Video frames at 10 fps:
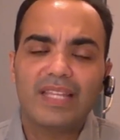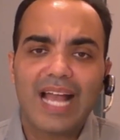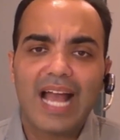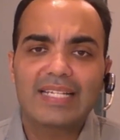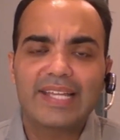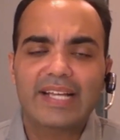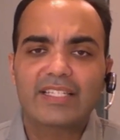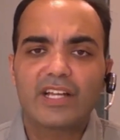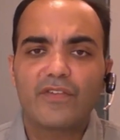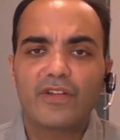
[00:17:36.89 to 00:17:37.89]
the context
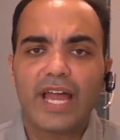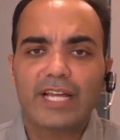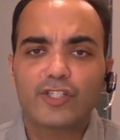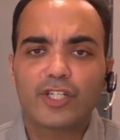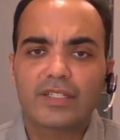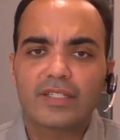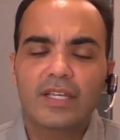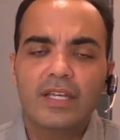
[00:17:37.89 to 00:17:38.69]
of elections.